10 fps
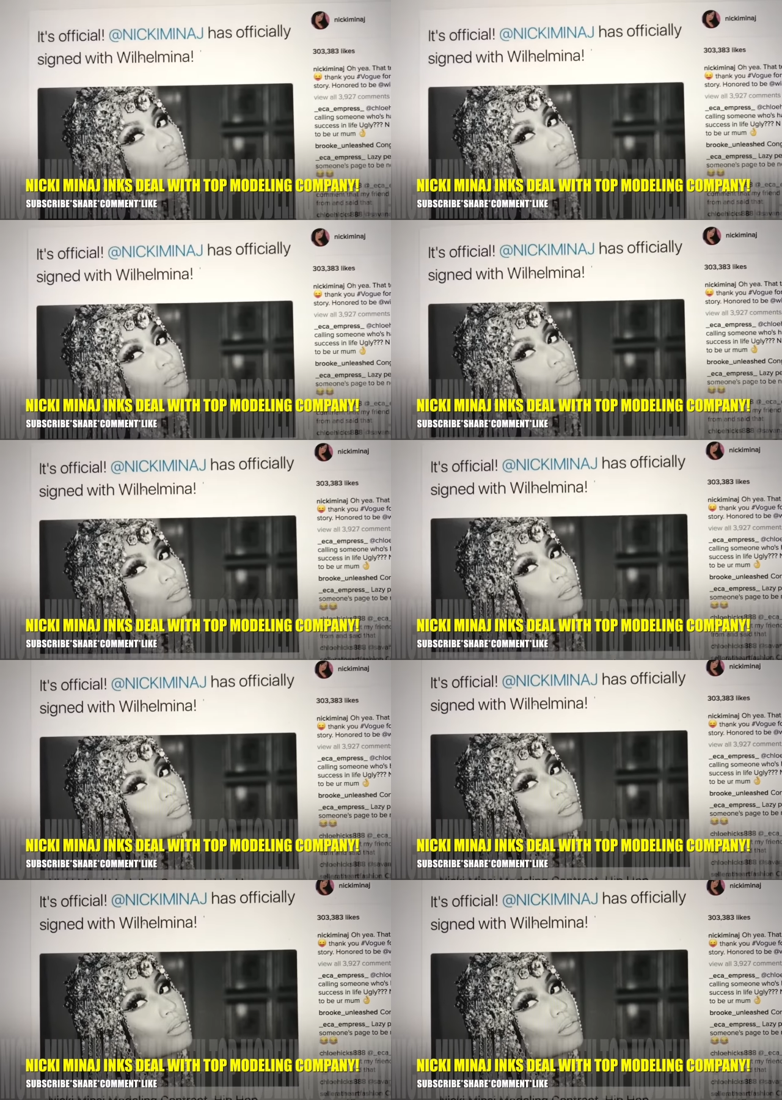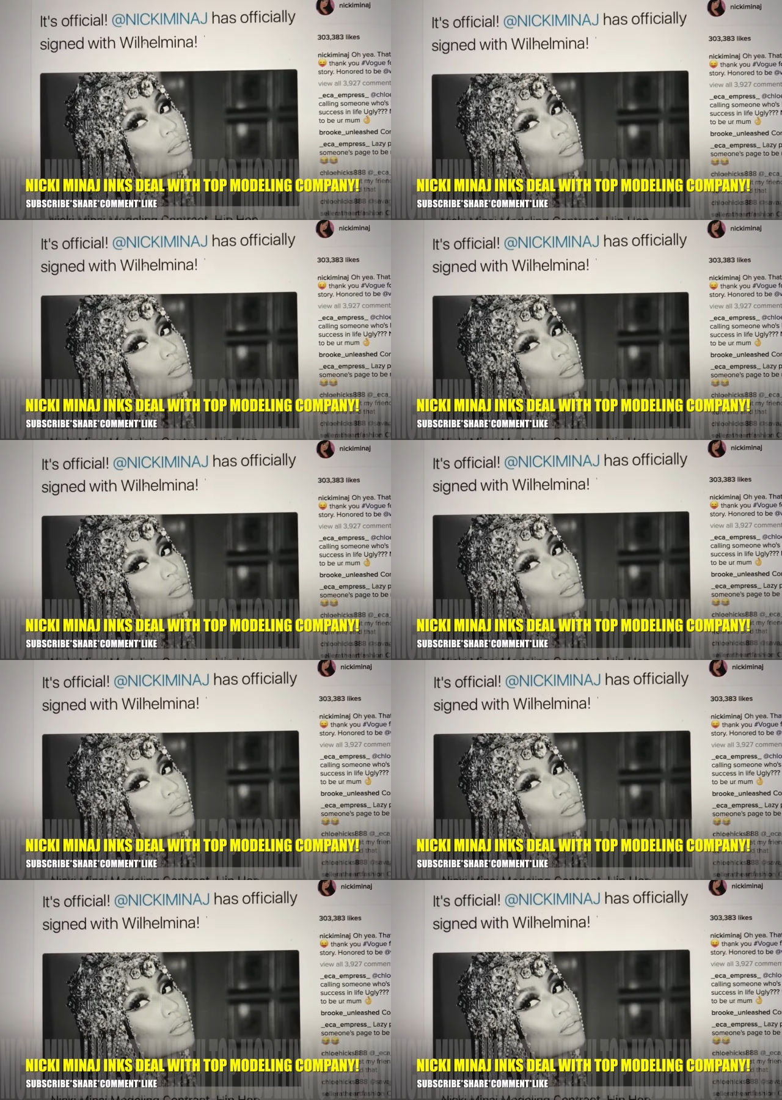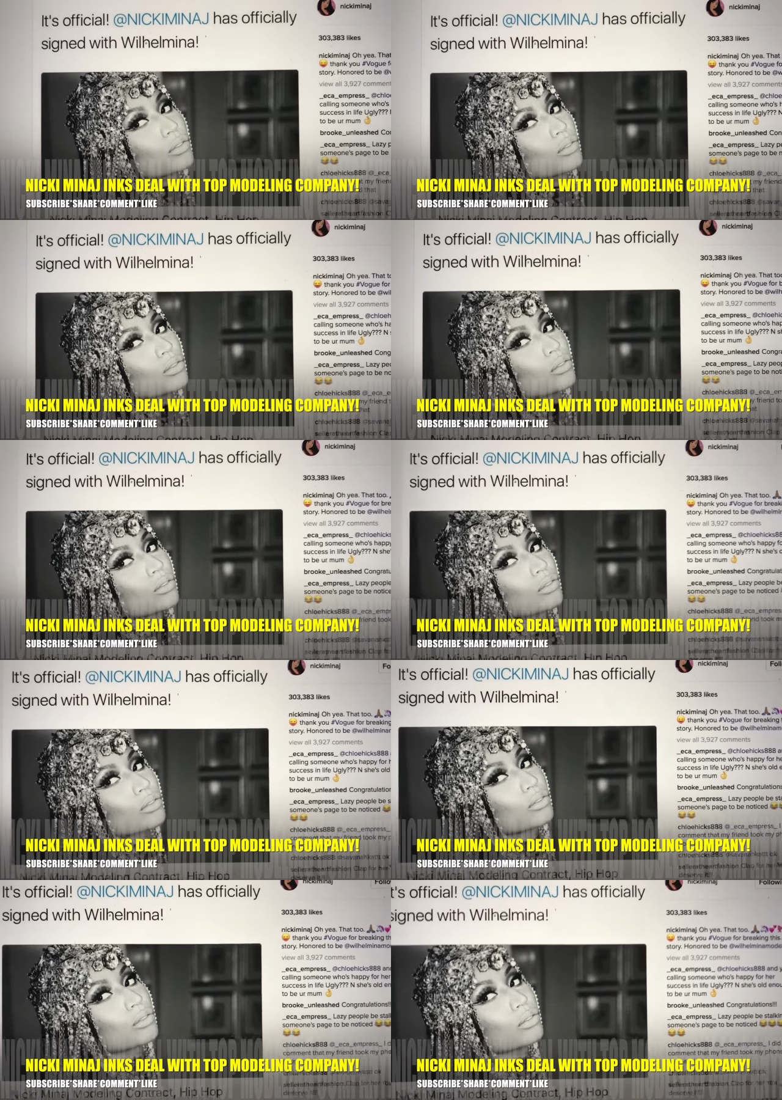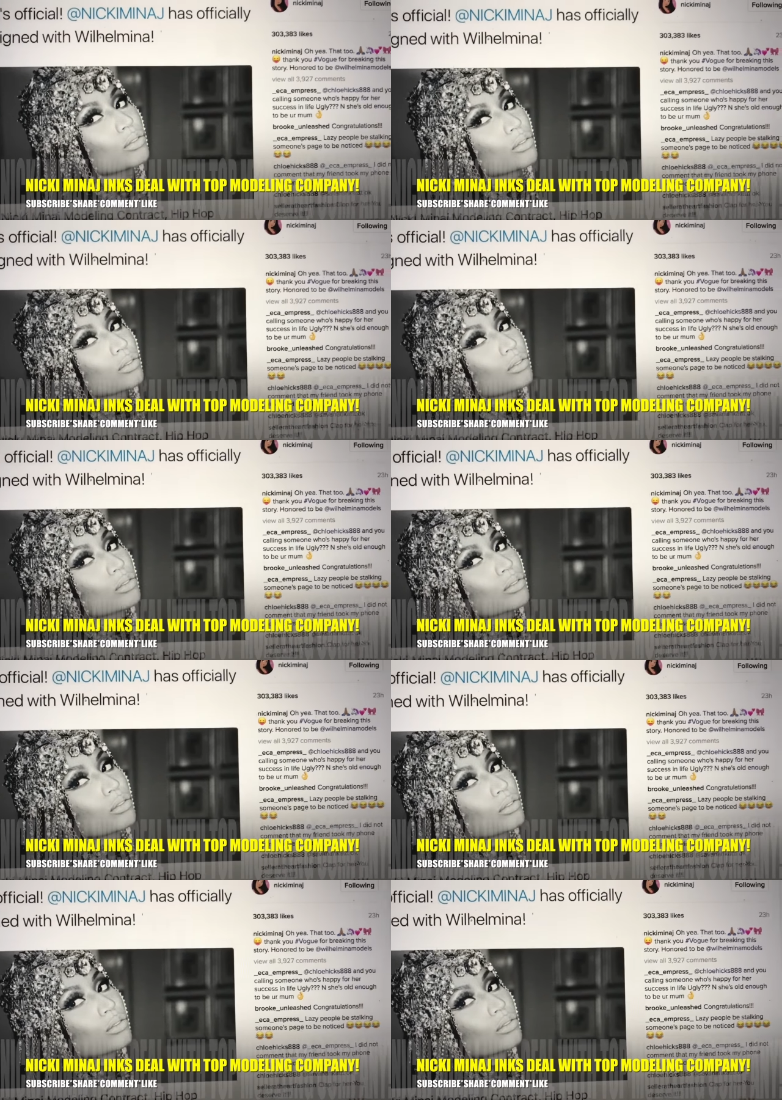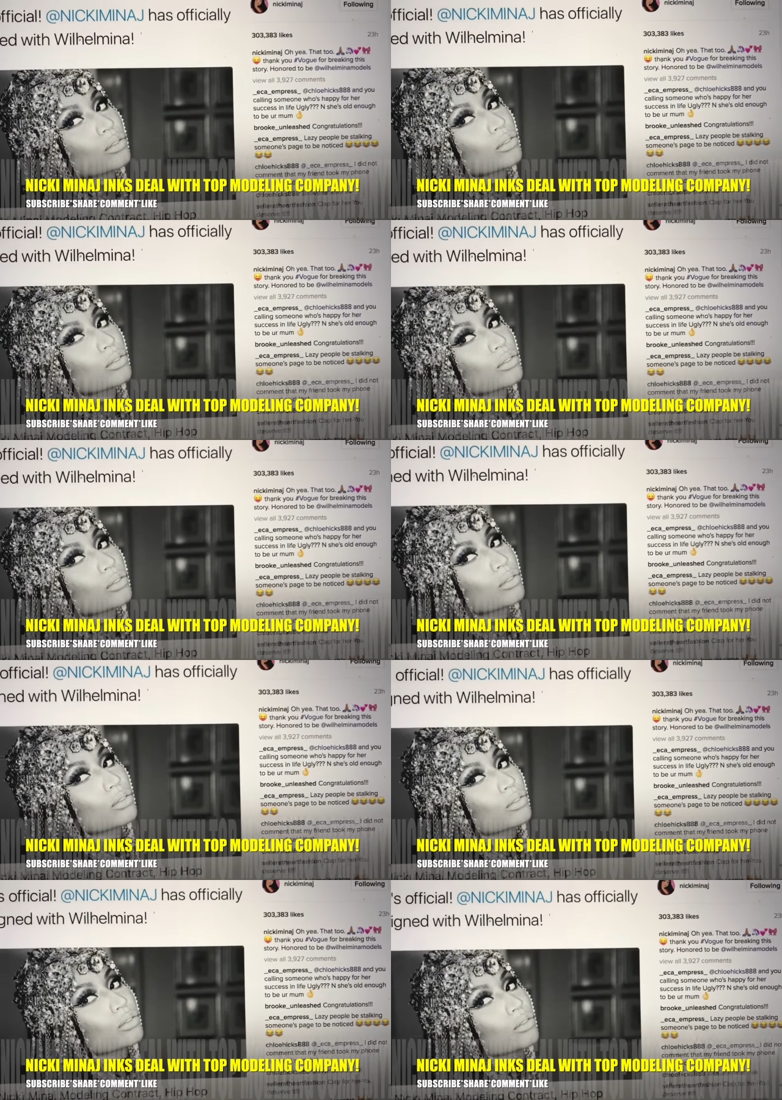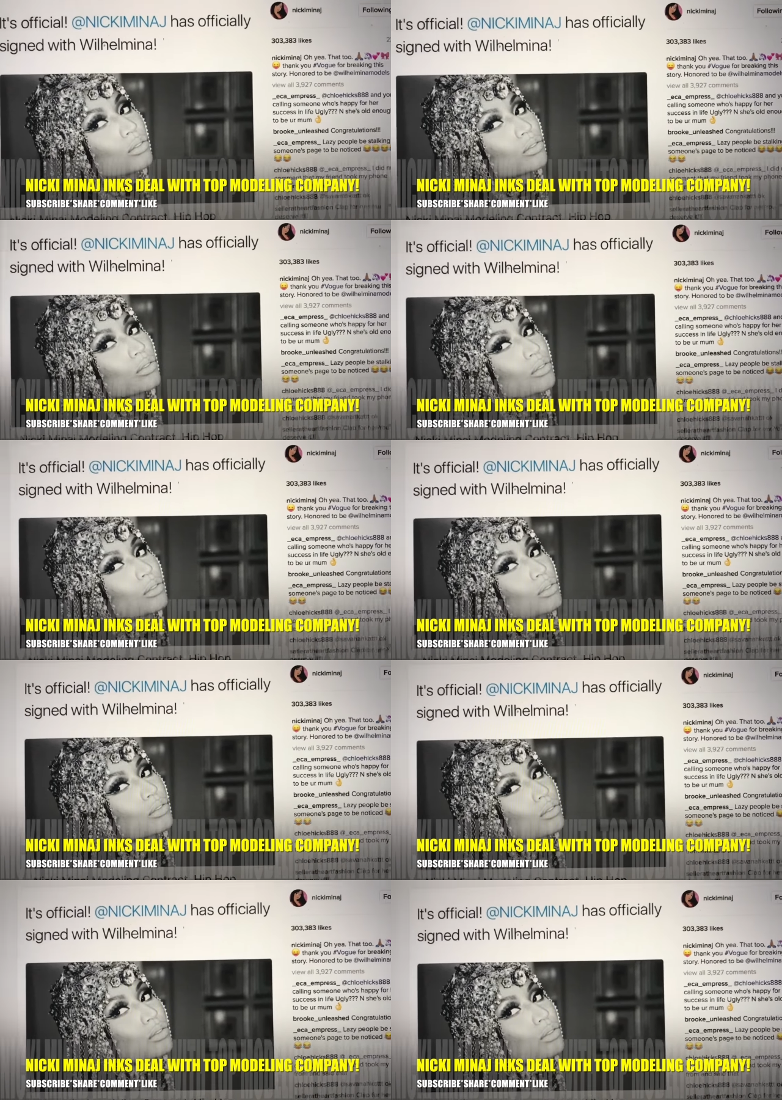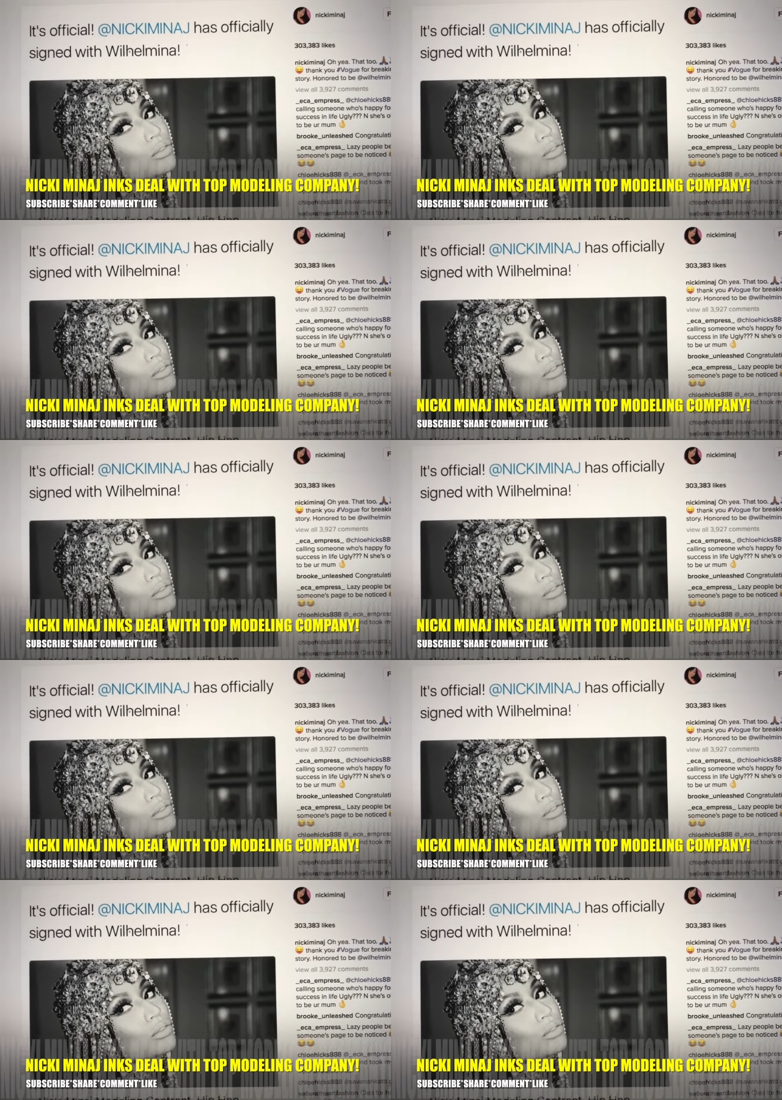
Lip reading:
[unreadable: no face in view]